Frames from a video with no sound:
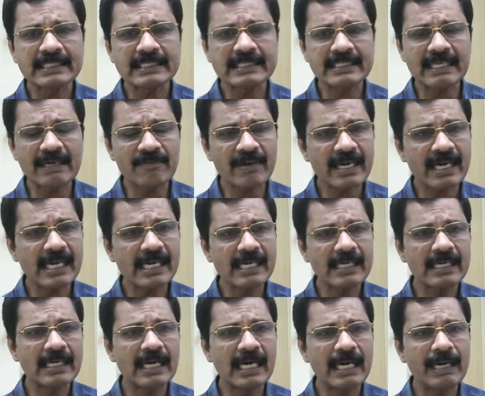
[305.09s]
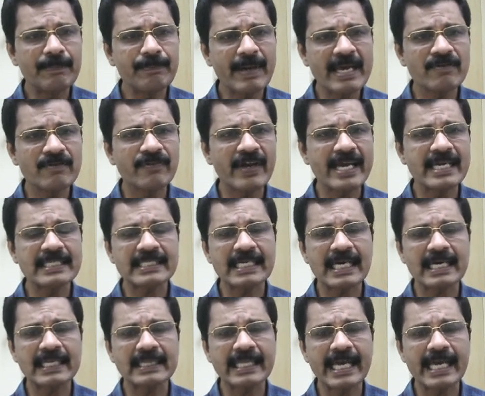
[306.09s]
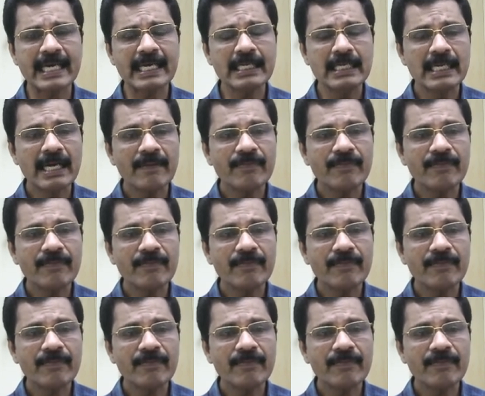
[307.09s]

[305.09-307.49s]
several main veins are there.